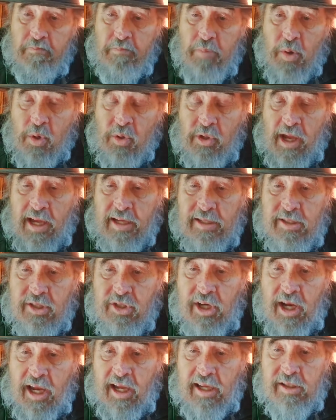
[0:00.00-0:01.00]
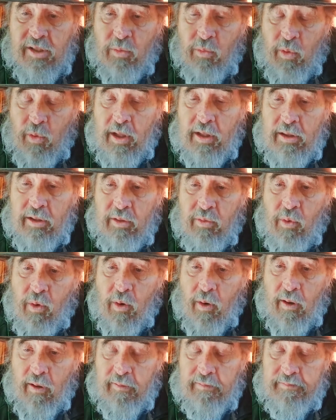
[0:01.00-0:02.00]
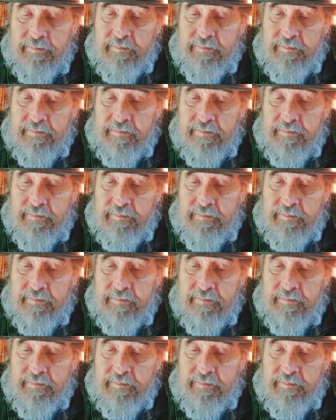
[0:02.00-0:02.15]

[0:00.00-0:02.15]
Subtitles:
Putin has a chance of winning the war